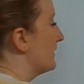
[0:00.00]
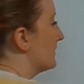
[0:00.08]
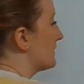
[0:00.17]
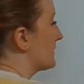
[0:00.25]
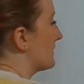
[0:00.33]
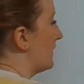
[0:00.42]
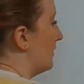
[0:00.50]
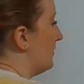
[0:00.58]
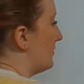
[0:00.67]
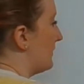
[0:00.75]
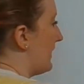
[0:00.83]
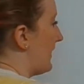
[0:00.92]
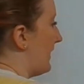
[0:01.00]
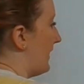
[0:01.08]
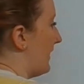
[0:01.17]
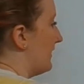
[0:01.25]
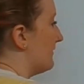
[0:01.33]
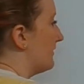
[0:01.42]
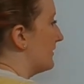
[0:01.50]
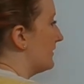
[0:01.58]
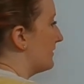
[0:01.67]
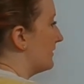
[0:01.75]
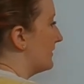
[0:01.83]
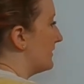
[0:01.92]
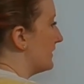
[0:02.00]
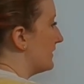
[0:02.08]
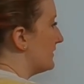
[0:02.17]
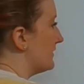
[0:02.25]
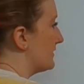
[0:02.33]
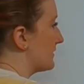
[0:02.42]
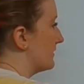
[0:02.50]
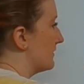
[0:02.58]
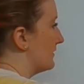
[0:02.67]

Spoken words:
So we have these